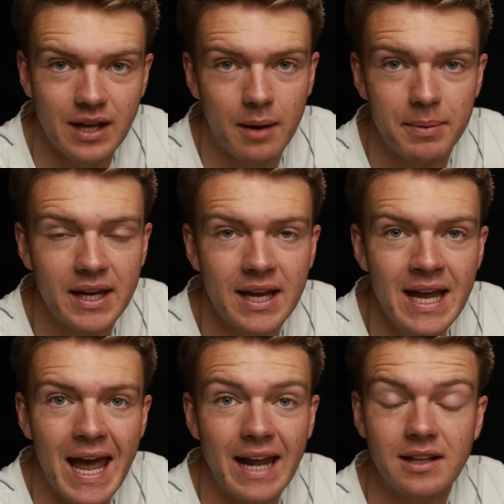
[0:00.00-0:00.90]
topic,
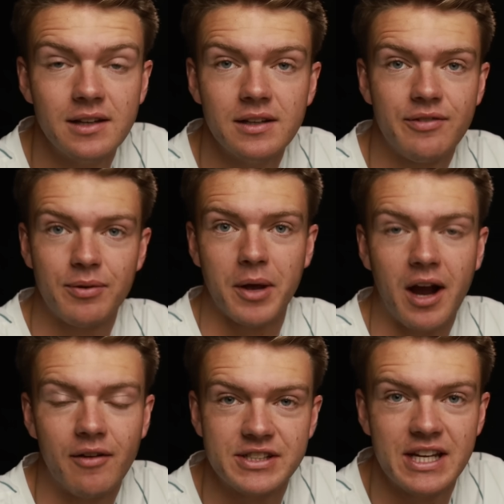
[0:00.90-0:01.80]
and clearly from the
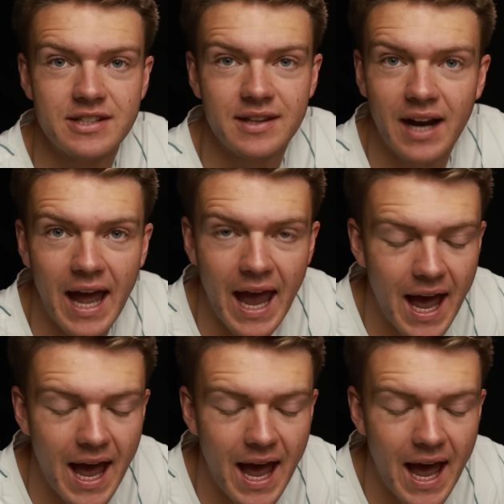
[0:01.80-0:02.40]
conversation that I